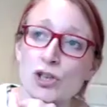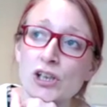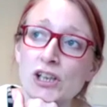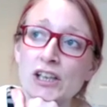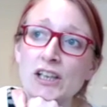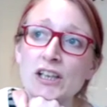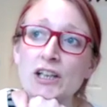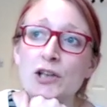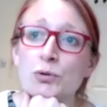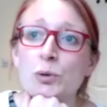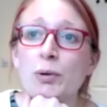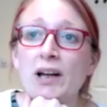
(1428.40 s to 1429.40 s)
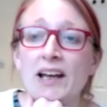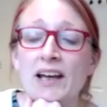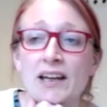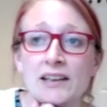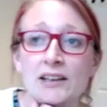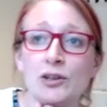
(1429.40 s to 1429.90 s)
are learning through
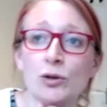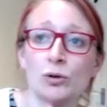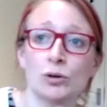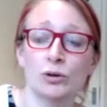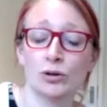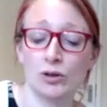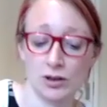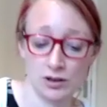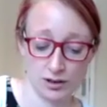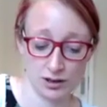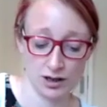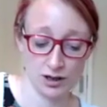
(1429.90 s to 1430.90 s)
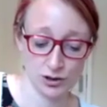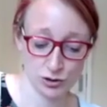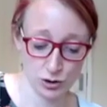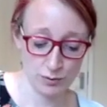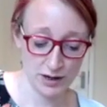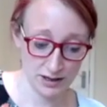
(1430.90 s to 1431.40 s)
playing and your yes.
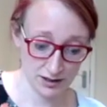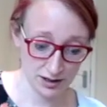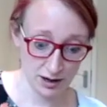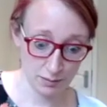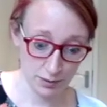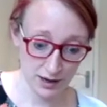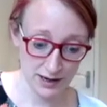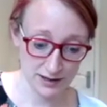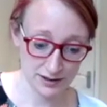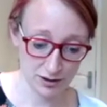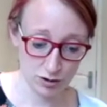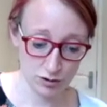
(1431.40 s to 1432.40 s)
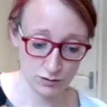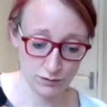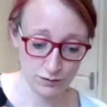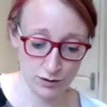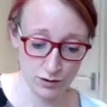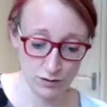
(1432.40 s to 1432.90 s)
classroom is a place of
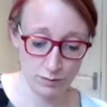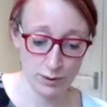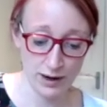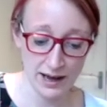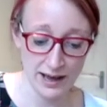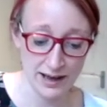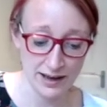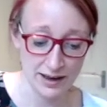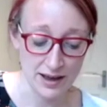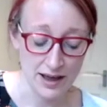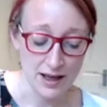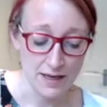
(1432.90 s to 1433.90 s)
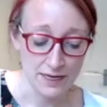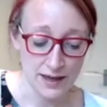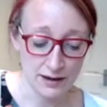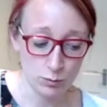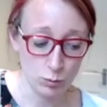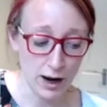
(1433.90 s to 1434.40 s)
of play, yeah.
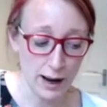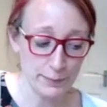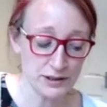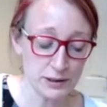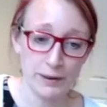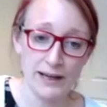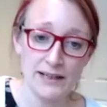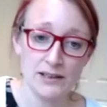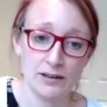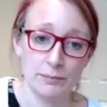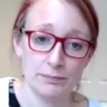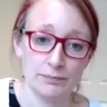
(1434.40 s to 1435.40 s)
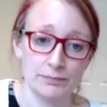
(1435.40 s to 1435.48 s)
then what happens at playtime?